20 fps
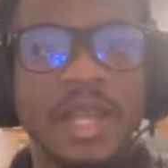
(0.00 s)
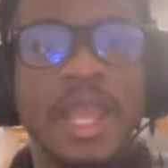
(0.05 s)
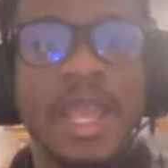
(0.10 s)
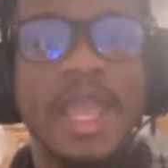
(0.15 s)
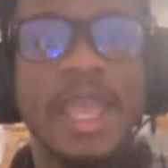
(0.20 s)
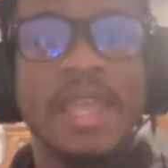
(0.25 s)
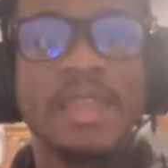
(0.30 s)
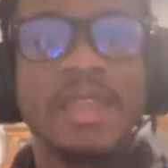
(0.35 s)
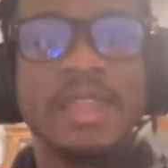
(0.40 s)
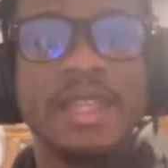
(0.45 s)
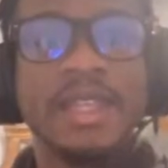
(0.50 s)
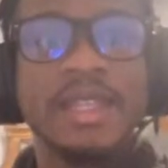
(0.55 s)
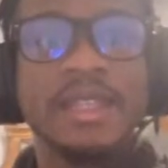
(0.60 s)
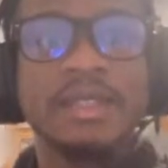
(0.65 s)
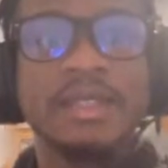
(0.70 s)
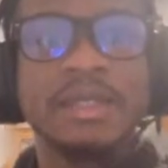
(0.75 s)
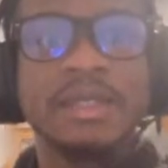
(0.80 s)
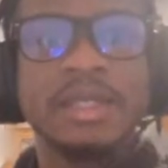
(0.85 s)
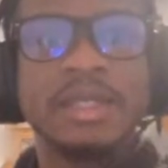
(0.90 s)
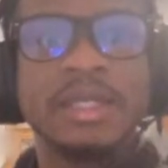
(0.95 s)
and
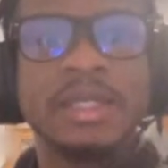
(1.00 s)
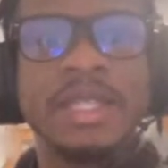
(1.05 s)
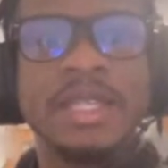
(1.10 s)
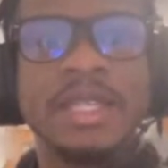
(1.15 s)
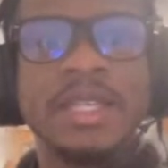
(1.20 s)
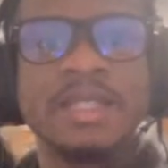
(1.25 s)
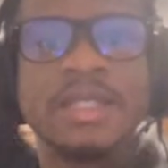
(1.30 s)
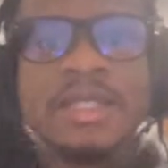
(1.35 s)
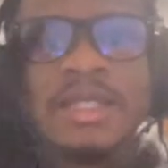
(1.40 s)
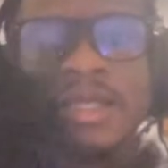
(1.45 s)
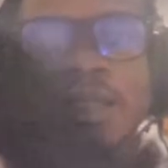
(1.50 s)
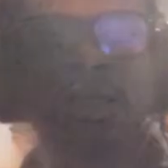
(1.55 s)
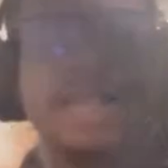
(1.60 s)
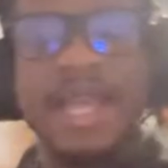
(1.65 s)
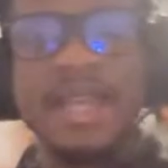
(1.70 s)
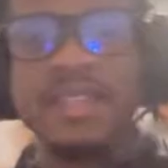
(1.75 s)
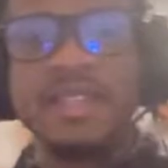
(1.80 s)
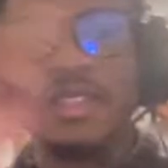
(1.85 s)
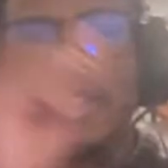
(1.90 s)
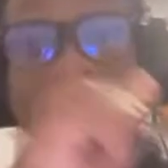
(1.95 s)
then this
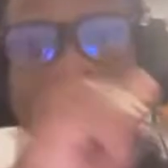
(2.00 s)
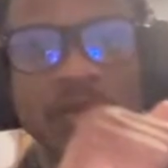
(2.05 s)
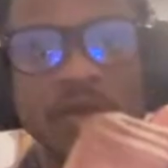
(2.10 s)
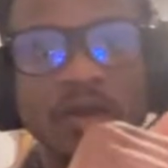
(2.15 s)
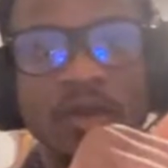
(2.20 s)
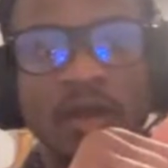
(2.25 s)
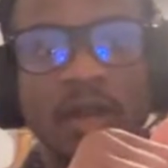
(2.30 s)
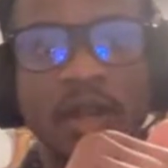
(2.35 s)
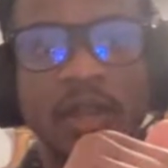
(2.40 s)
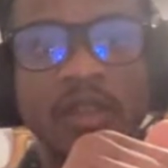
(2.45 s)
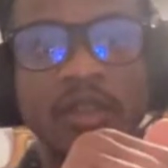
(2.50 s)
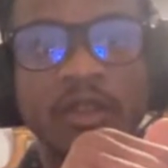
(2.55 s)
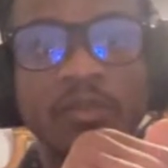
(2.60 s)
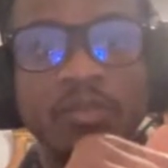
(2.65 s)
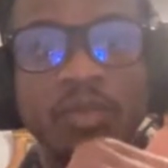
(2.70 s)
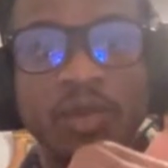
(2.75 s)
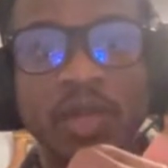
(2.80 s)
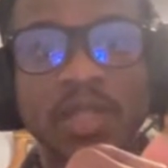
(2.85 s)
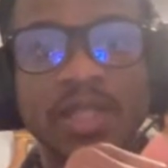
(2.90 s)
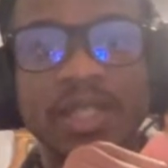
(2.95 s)
last summer, the
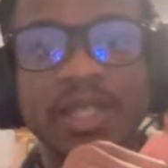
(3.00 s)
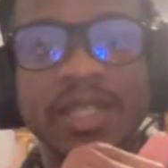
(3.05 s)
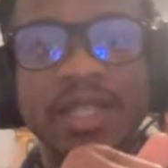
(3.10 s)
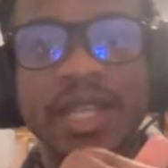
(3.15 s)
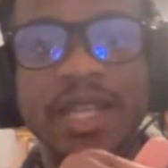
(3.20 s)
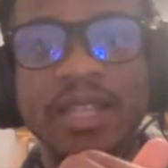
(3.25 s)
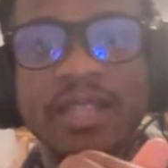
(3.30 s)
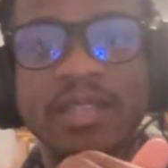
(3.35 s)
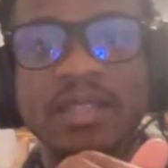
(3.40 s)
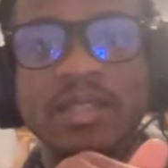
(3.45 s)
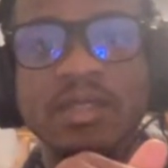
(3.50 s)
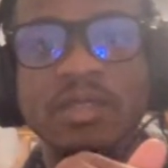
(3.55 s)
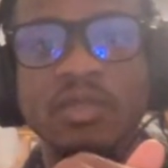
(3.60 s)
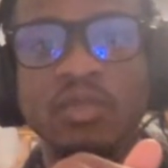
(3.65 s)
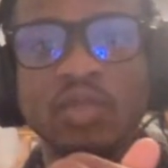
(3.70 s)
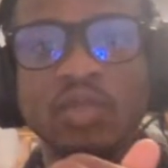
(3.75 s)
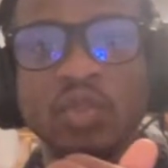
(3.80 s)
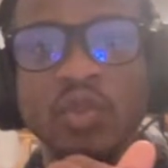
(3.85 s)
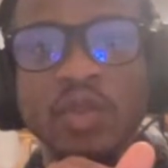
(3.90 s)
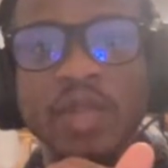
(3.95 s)
Brooklyn Nets
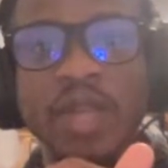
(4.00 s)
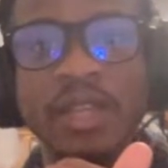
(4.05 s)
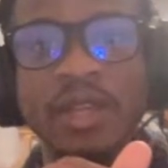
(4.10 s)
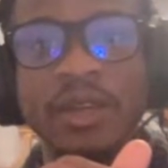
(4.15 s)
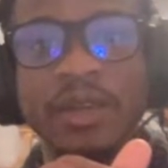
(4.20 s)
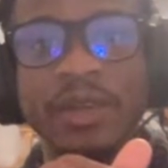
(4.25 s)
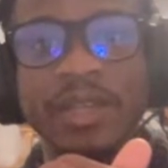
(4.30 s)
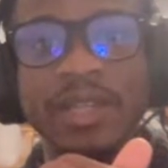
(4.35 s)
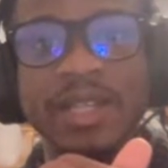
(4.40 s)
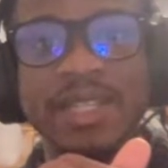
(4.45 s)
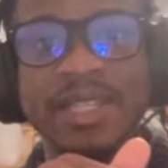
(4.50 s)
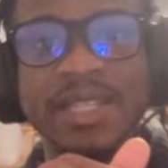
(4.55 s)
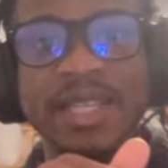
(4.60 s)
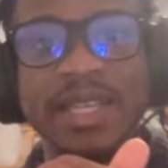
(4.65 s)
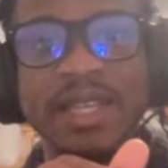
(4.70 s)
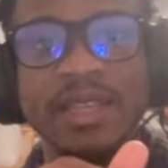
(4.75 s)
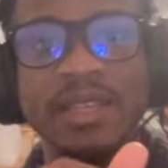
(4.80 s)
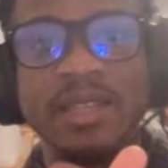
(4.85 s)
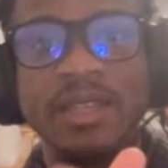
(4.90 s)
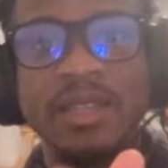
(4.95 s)
knew that they were going to
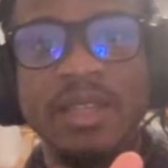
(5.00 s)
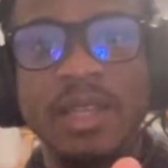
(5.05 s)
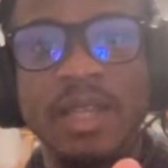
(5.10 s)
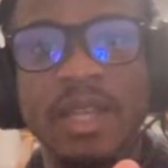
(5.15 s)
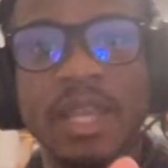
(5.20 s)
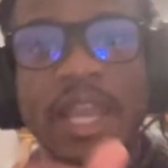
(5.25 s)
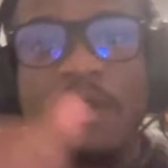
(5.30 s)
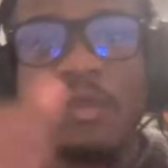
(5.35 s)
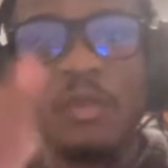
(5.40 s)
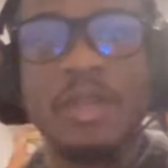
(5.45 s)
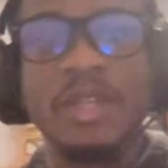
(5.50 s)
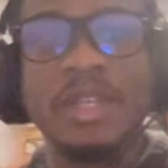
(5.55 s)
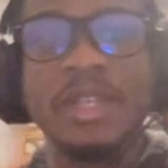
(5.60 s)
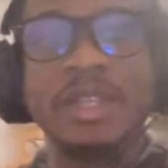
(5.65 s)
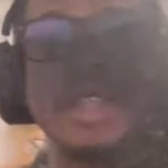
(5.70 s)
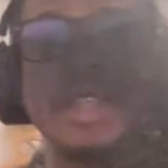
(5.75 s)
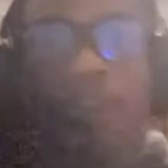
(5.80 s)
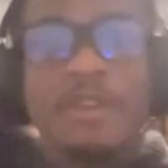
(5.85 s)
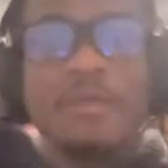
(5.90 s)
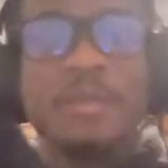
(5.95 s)
tank and wanted
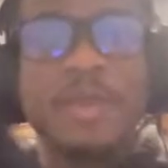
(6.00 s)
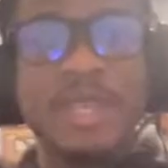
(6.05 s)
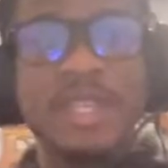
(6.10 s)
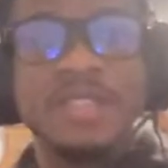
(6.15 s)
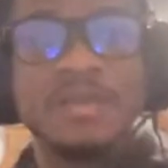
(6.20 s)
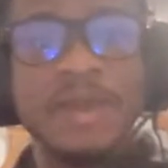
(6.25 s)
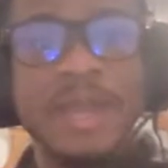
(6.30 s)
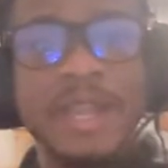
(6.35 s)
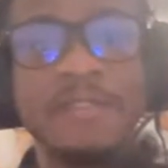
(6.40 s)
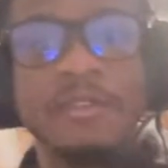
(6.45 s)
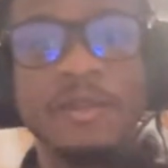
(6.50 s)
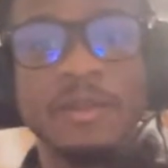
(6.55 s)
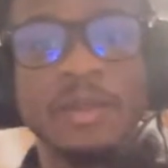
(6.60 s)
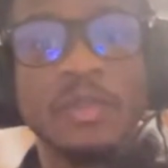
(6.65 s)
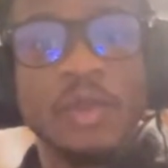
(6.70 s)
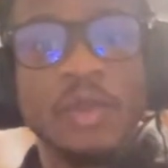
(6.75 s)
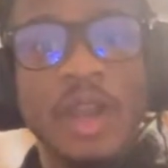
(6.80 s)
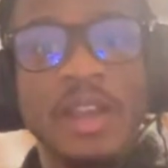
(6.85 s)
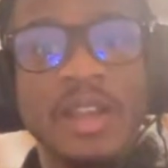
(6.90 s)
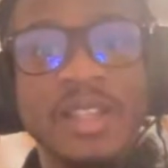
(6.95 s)
their picks back from the
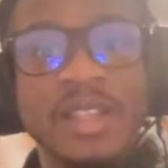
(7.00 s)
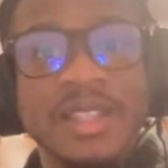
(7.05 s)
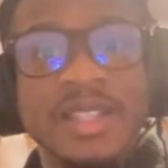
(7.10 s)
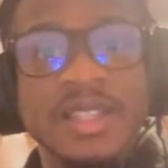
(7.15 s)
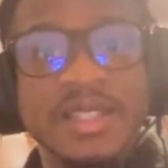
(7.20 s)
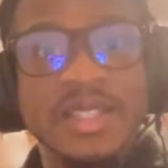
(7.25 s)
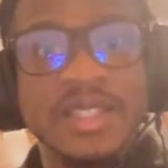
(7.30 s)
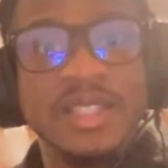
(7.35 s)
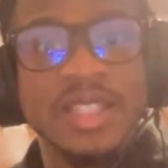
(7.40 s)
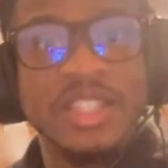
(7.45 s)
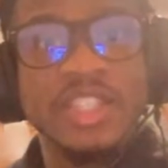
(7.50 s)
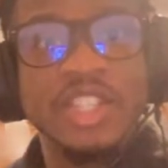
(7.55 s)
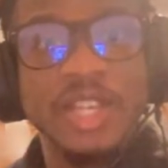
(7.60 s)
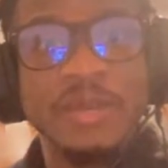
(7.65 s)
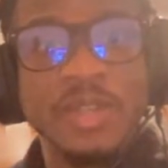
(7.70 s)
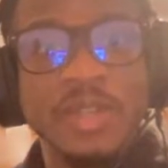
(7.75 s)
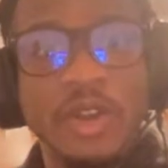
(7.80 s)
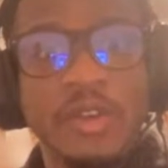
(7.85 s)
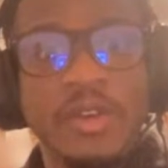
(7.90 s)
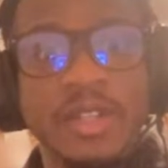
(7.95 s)
Rockets because of the James
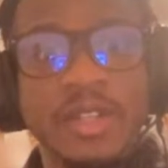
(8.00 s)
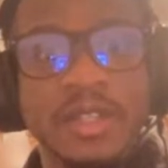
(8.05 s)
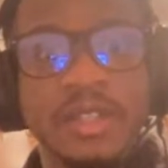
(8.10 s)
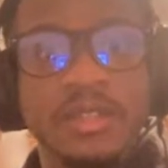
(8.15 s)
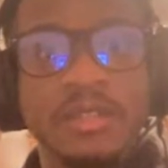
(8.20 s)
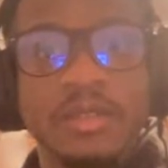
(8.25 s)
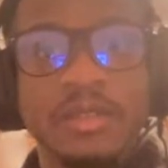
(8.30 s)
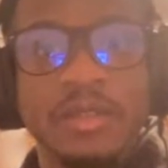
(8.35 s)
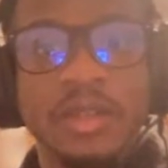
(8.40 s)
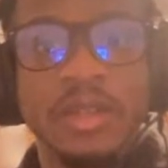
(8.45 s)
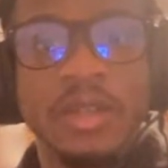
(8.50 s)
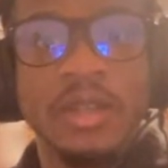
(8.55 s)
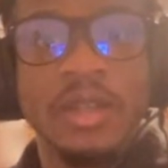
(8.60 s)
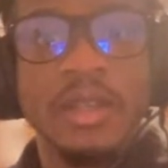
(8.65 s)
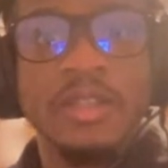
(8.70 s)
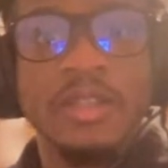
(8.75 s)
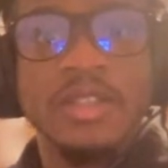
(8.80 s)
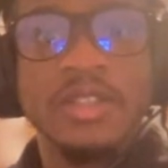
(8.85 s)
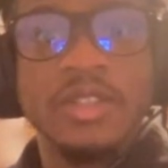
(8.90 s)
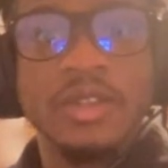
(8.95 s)
Harden deal.
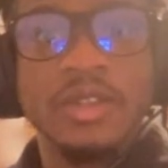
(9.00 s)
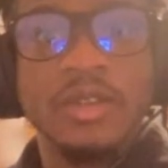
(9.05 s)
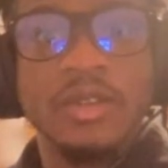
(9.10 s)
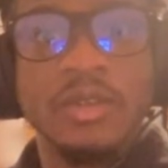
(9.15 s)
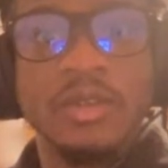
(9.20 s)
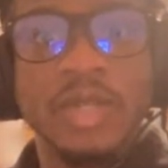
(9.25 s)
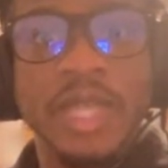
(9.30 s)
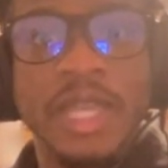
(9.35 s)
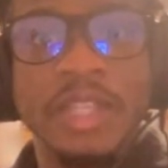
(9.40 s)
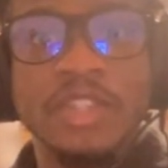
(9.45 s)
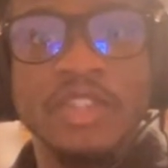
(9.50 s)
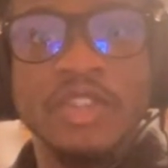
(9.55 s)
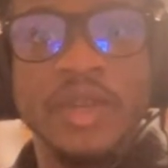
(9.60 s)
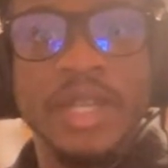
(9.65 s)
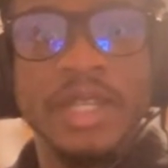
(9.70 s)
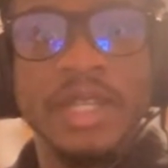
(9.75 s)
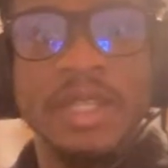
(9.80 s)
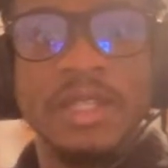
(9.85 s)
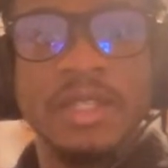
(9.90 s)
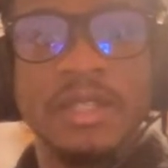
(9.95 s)
So they
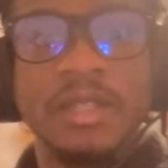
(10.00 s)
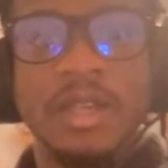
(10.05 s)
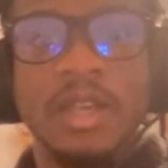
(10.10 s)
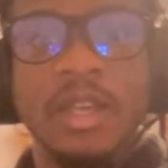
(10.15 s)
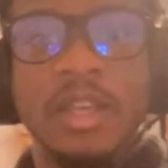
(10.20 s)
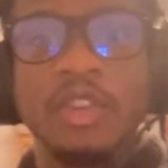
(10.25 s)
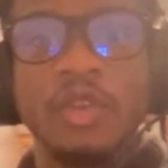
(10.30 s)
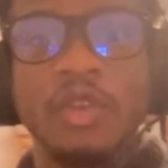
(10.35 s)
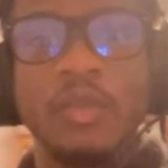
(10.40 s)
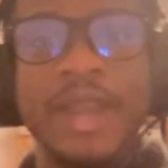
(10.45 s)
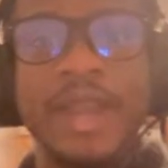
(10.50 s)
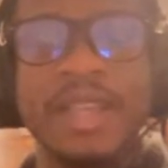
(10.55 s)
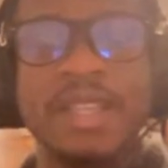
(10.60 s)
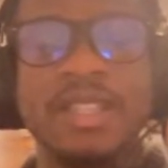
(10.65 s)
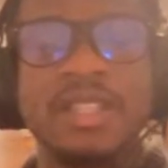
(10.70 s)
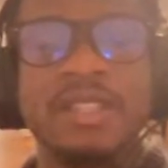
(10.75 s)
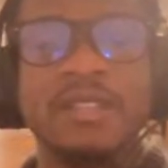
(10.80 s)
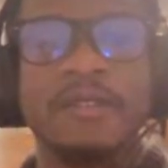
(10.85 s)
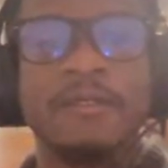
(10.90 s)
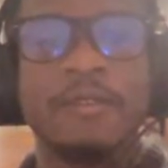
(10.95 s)
traded the
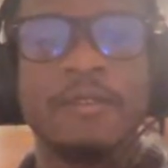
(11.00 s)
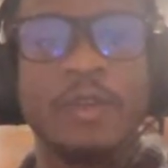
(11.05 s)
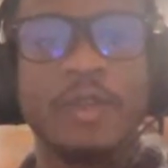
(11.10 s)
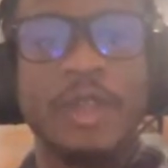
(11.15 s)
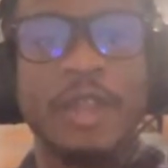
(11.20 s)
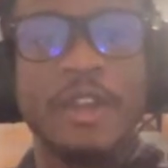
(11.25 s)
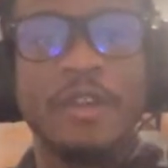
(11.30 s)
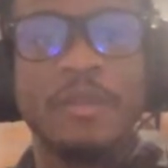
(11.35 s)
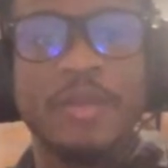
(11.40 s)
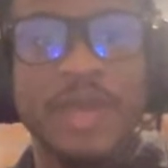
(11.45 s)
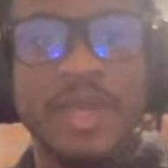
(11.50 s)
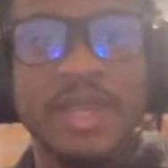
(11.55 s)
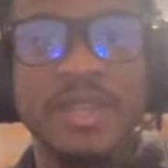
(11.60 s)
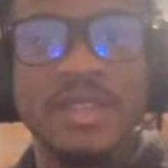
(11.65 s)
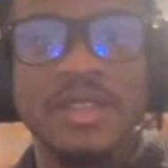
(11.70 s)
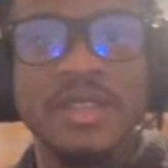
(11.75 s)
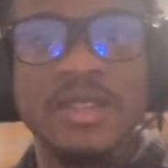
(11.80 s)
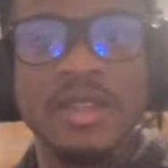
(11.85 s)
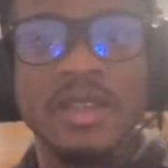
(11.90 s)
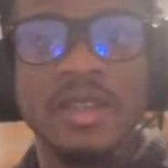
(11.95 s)
rights for their
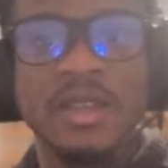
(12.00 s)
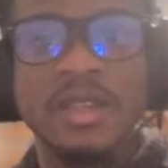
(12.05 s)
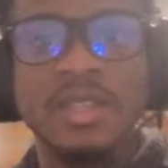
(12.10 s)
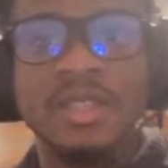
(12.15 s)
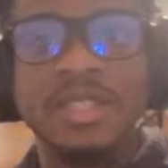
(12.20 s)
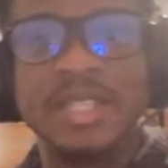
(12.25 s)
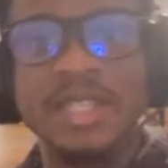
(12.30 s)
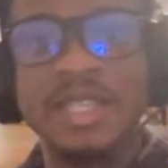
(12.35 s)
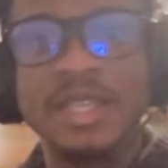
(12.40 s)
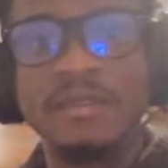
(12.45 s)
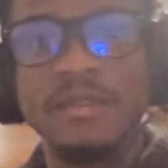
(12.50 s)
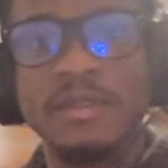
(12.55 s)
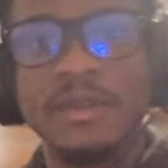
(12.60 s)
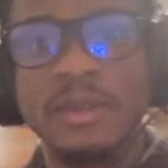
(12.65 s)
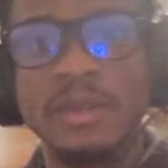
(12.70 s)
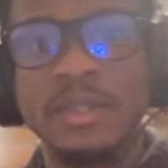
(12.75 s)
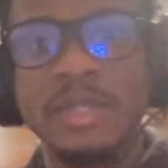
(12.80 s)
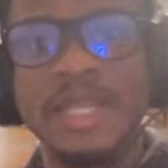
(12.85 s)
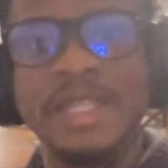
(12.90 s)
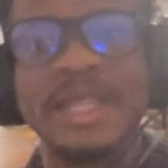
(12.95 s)
picks to give up,
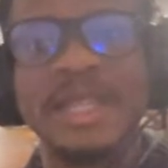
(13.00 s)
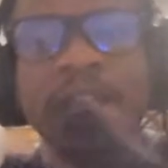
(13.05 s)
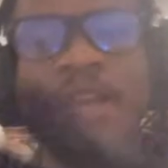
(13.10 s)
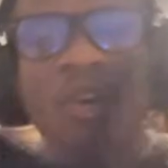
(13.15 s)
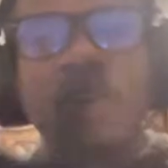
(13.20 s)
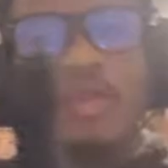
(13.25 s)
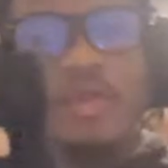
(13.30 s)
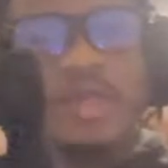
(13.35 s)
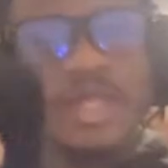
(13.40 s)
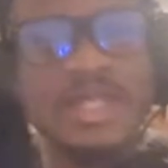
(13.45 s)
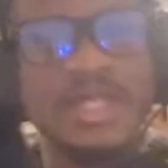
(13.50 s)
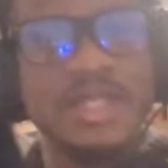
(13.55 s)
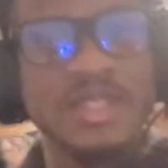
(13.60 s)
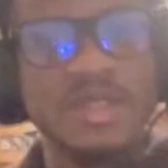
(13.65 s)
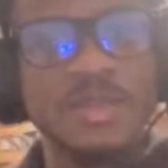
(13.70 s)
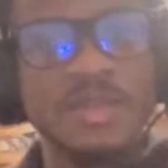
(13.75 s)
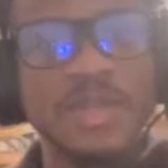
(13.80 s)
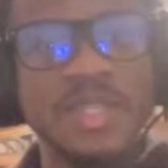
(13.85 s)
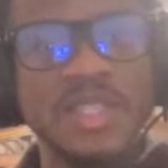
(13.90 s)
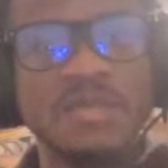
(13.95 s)
like they own the Suns
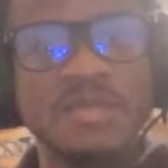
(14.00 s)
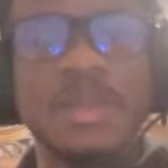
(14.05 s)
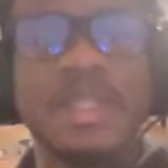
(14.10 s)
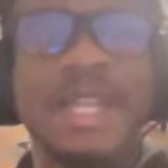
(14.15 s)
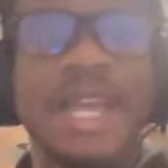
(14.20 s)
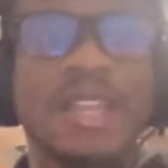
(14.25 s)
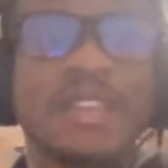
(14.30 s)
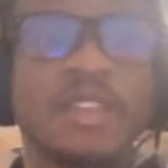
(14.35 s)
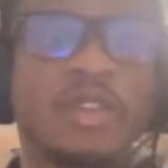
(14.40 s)
picks, but not their